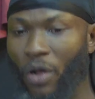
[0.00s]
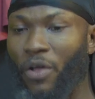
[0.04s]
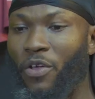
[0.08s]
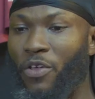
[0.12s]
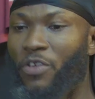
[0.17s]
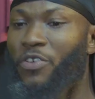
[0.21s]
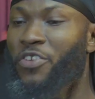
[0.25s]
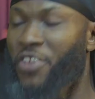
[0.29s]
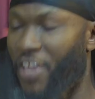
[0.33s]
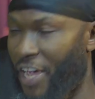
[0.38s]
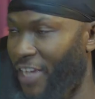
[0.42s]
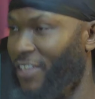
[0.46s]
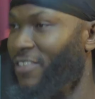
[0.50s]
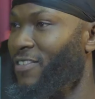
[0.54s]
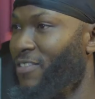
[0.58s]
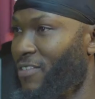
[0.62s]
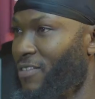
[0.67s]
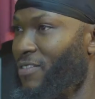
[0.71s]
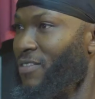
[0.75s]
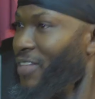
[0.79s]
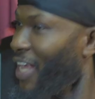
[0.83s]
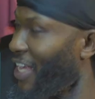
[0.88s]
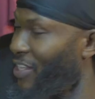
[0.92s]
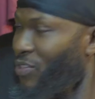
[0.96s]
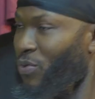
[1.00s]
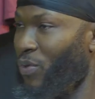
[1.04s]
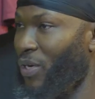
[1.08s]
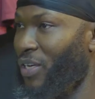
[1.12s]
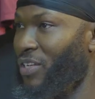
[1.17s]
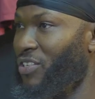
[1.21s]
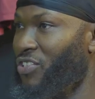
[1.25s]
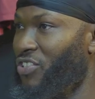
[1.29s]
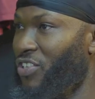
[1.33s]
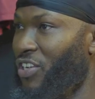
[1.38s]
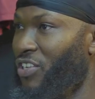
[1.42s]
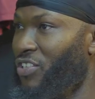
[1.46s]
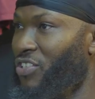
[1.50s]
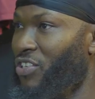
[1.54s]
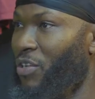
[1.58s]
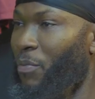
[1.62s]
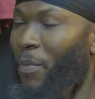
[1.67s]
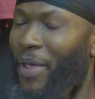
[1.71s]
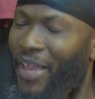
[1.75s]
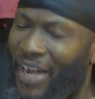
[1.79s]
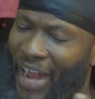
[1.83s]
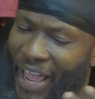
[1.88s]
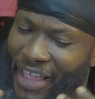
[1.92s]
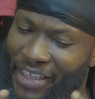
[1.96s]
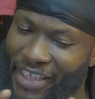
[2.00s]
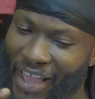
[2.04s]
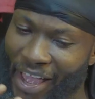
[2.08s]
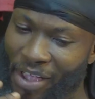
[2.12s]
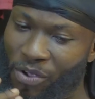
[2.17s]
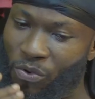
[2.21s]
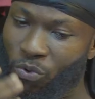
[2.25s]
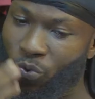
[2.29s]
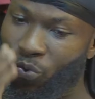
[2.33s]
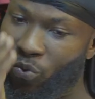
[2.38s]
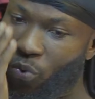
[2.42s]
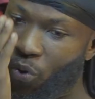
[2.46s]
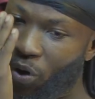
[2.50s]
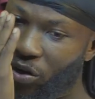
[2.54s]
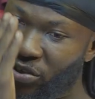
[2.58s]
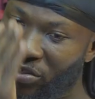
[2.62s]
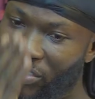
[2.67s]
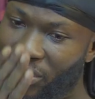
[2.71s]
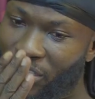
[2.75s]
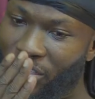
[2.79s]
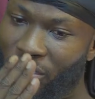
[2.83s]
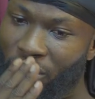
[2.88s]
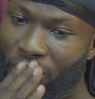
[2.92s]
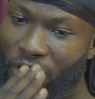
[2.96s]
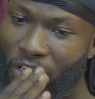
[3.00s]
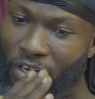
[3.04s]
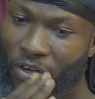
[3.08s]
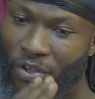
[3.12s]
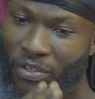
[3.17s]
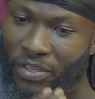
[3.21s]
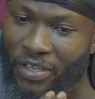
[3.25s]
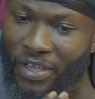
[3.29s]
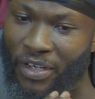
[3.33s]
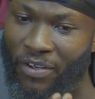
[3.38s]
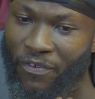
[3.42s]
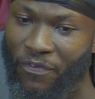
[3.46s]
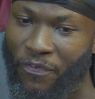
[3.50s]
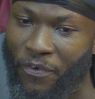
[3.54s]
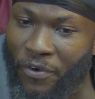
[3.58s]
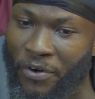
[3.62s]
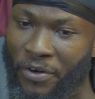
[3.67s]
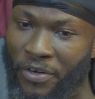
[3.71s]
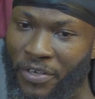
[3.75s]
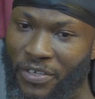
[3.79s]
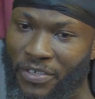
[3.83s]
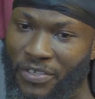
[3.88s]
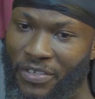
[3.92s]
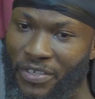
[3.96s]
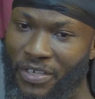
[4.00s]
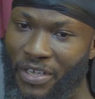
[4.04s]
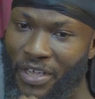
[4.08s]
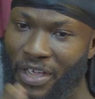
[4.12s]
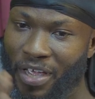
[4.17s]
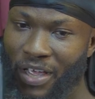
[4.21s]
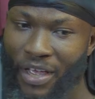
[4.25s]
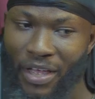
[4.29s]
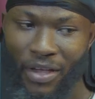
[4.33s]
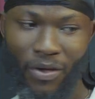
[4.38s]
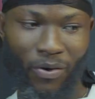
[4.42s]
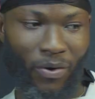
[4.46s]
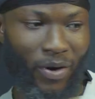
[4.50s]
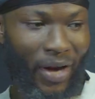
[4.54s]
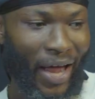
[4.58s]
Yes, that's what has changed. Man, I watched Nottingham Forest. Ola